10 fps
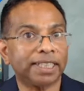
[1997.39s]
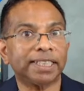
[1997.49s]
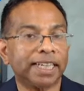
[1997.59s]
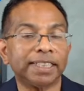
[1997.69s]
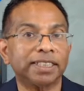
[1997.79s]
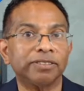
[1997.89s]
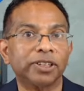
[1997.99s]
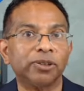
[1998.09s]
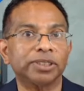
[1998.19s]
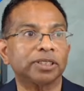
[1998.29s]
intensive
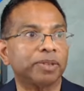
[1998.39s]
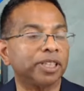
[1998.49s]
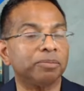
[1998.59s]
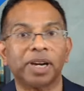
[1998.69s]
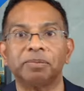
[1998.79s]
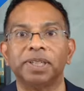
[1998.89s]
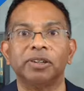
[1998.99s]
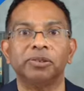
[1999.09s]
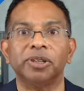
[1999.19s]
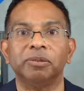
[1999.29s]
courses where you might be in a
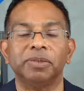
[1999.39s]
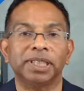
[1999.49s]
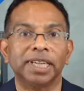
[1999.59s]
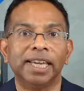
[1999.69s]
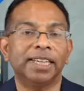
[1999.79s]
room with